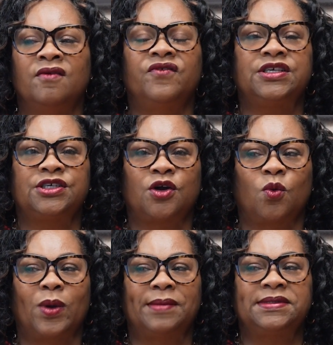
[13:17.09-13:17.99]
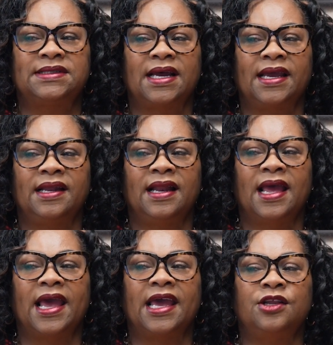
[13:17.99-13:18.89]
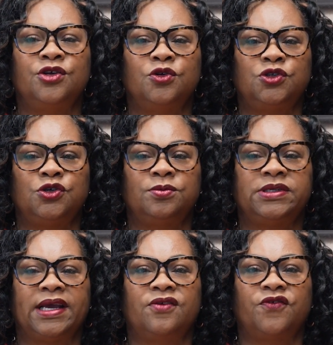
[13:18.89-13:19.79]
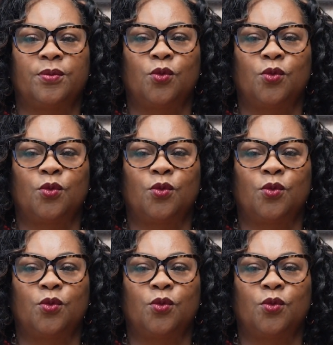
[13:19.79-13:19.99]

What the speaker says: Visit our website and YouTube channel for